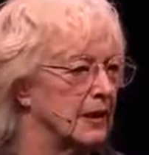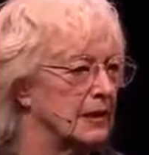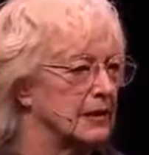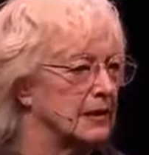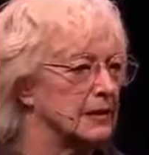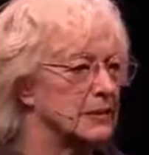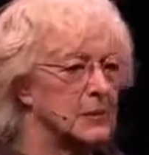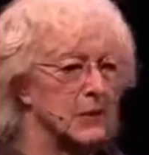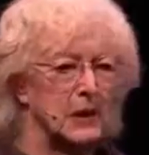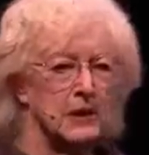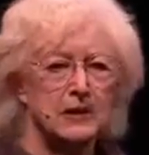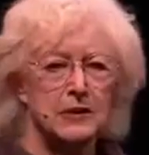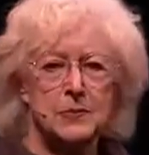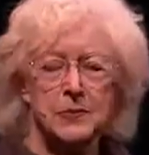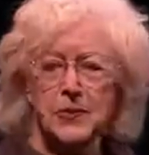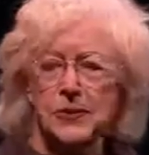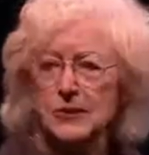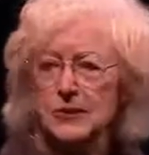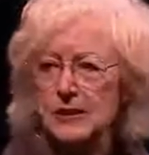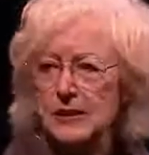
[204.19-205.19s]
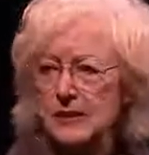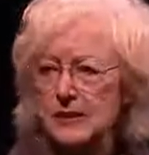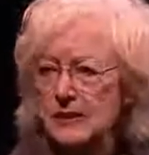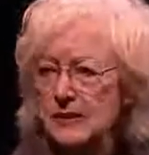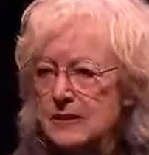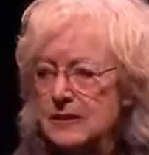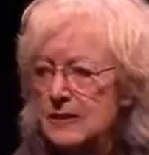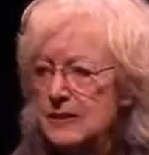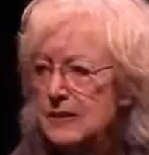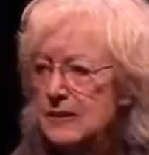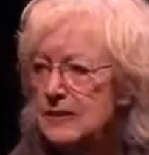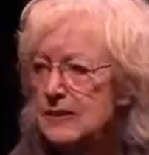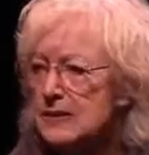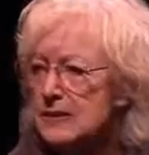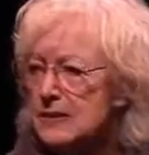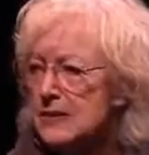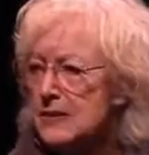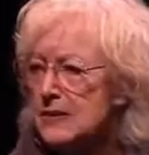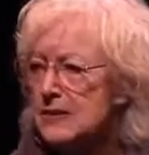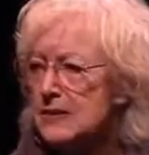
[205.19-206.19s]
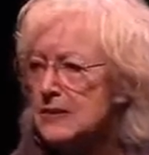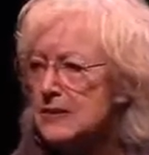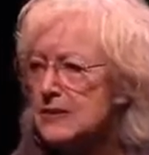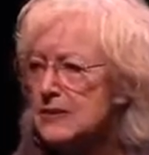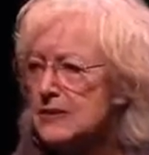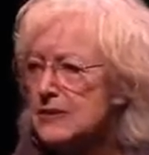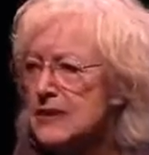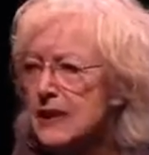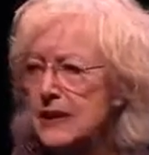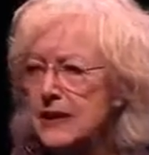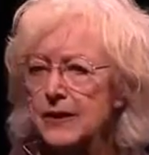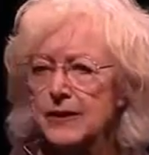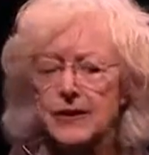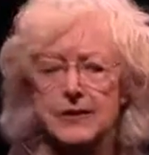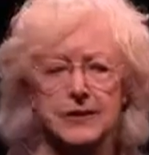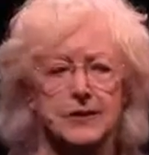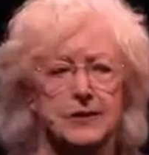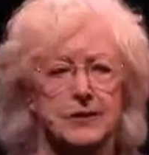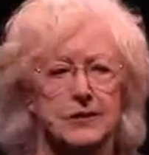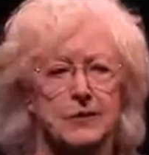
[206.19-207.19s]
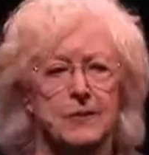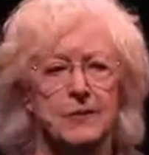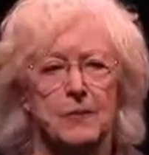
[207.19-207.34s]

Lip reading: sparked protests leading to dozens of deaths.